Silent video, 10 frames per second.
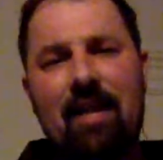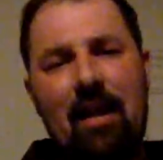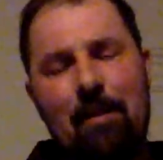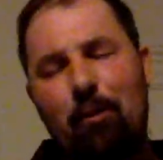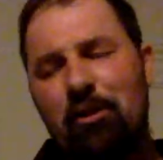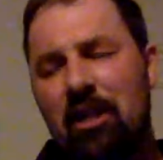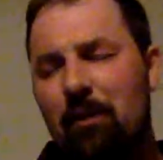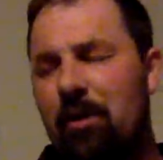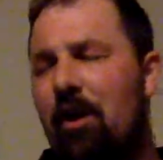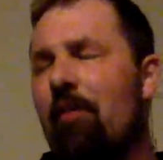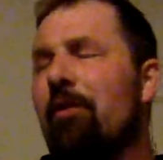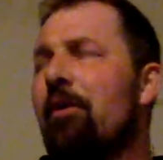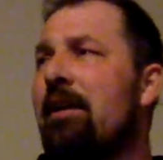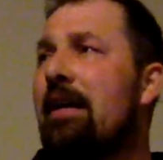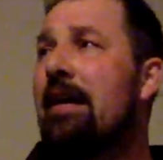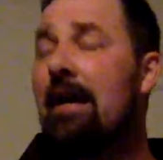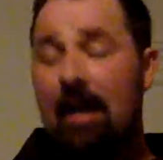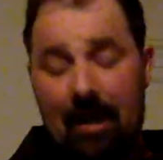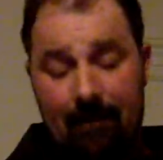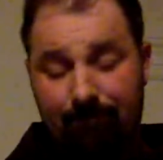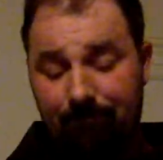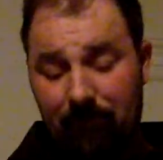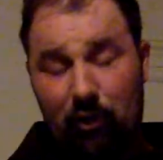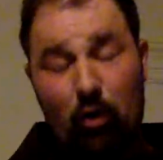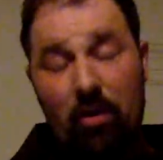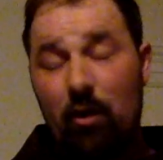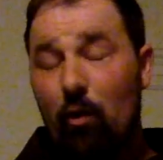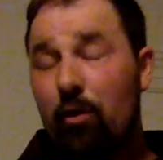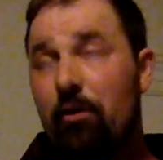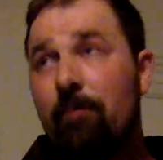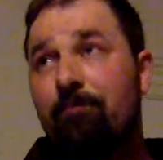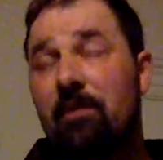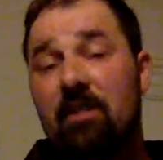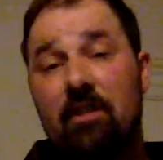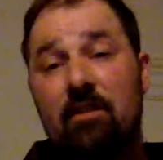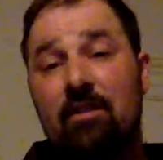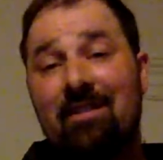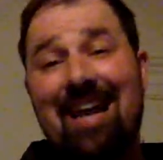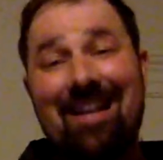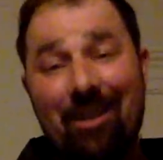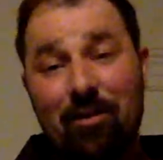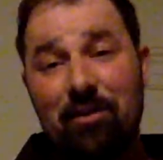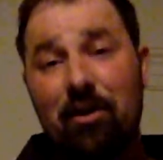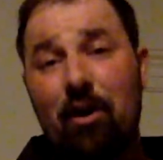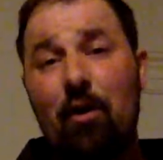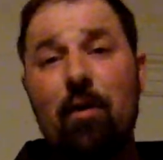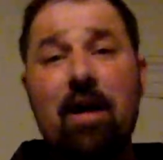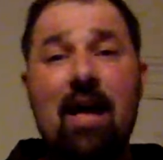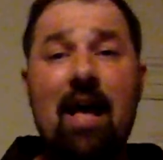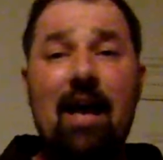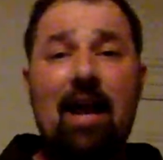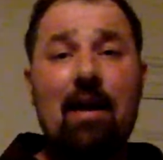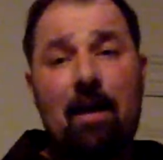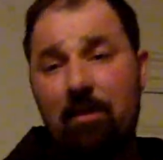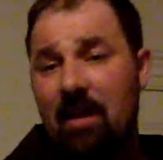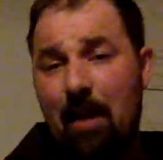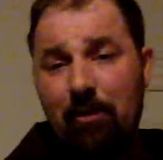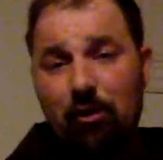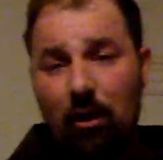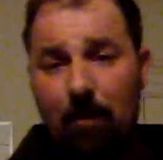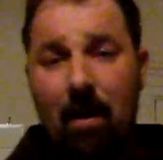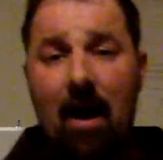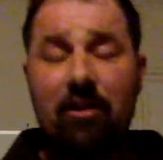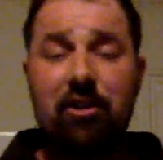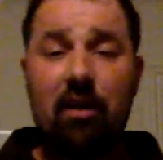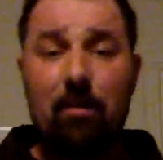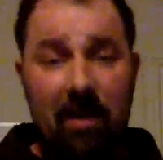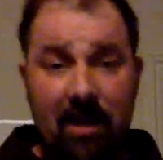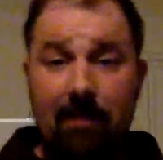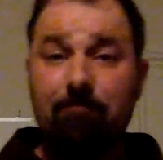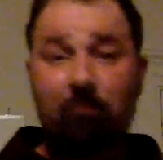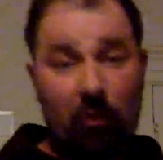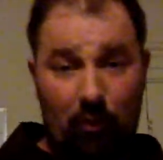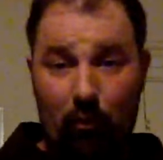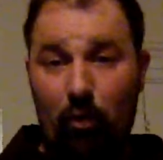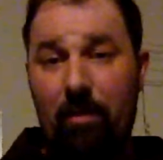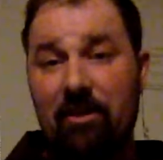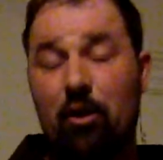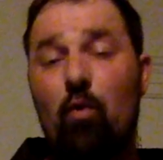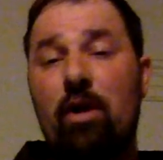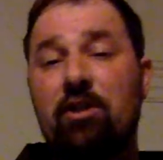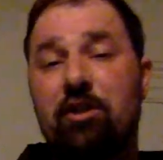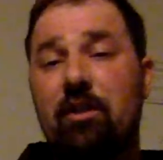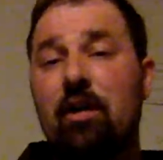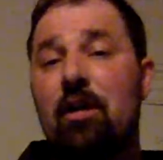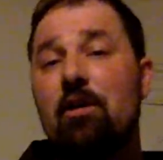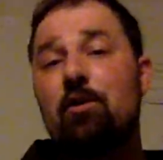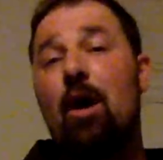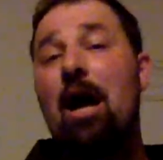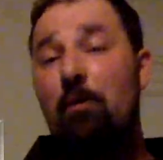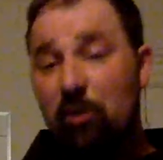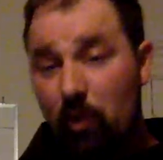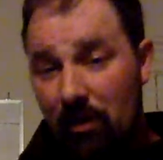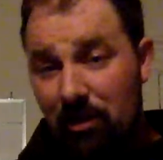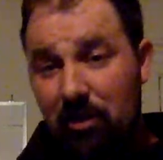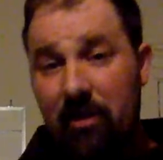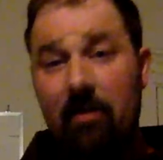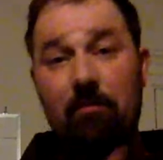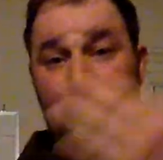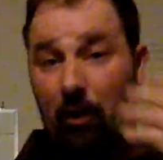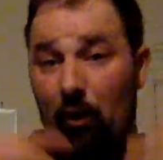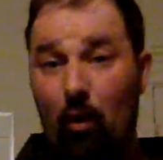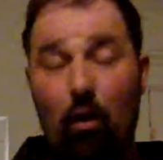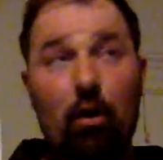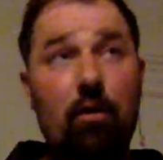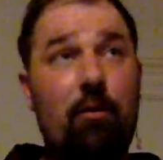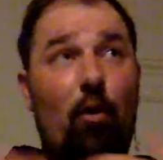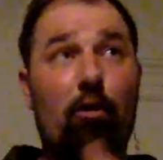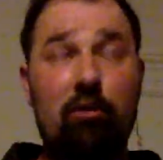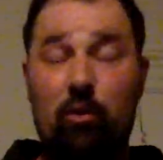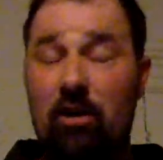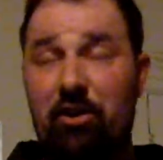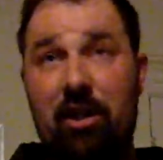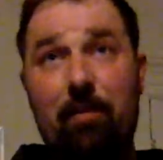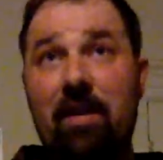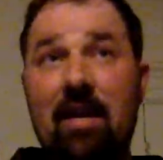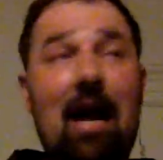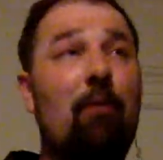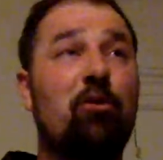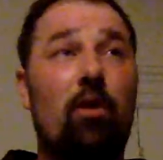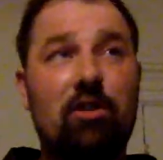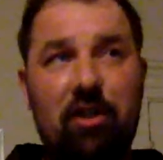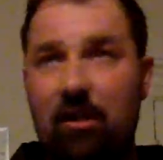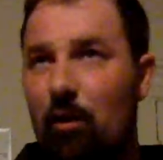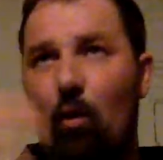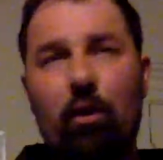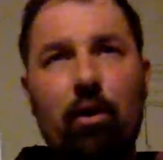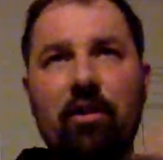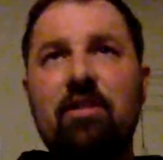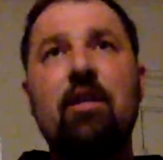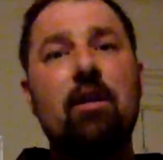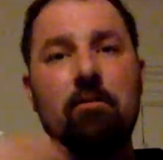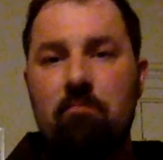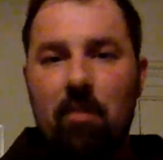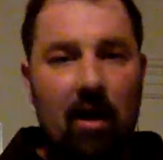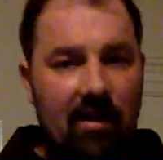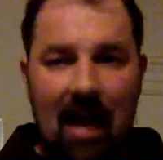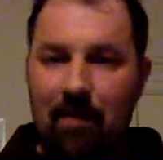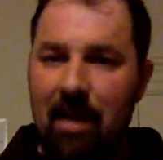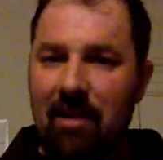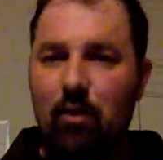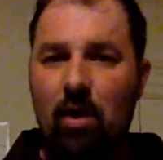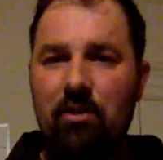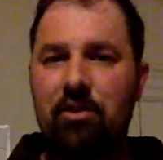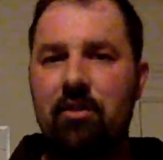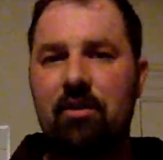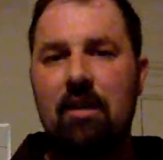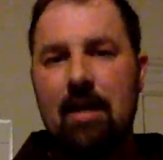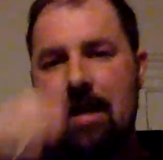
I emotionally recovered. Joined the order. This is 10 years ago, and I became what's called a postulant, meaning the word means to question. So I was questioning the Lord, the order was questioning me, I was questioning the order. It's a time to ask questions.